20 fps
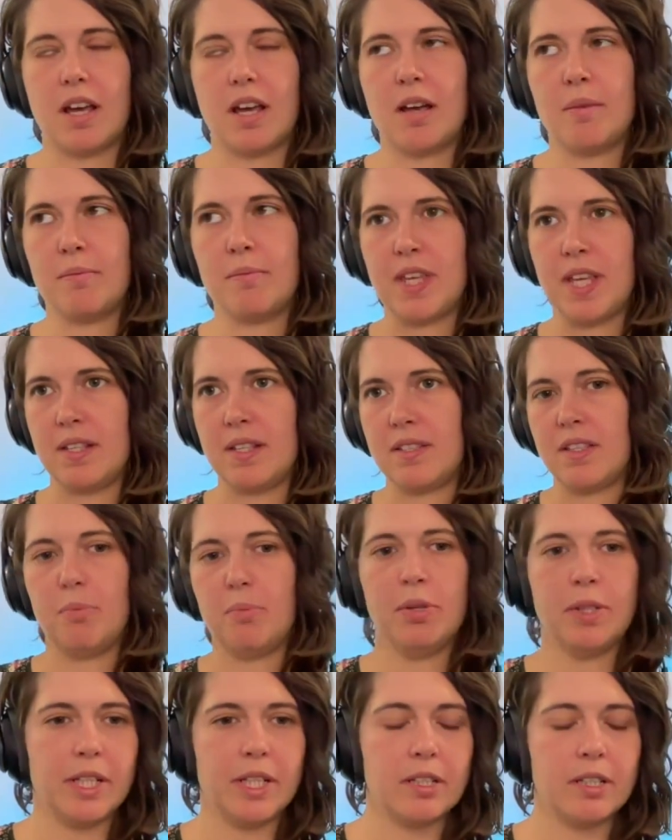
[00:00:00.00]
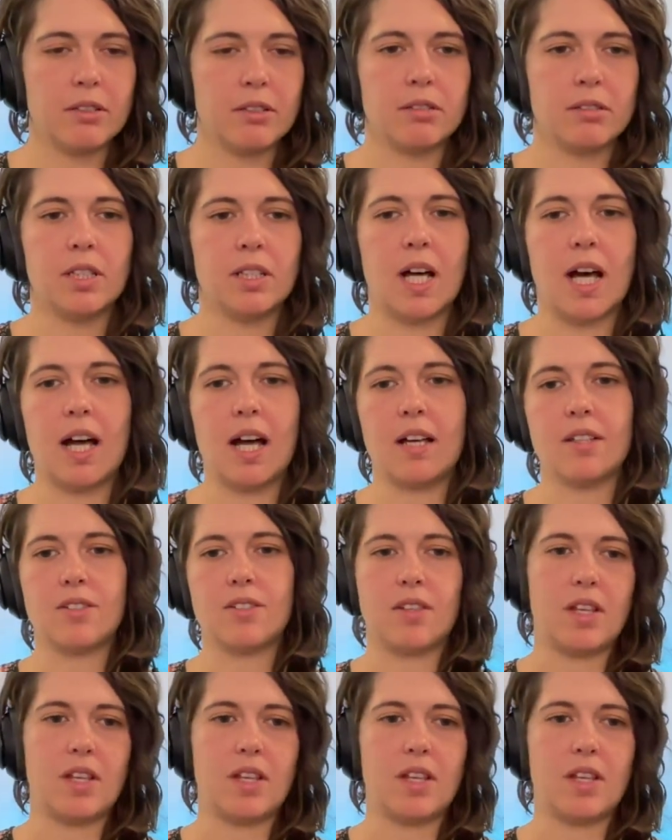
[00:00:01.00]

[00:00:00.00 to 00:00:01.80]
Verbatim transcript: Um, there's the political class,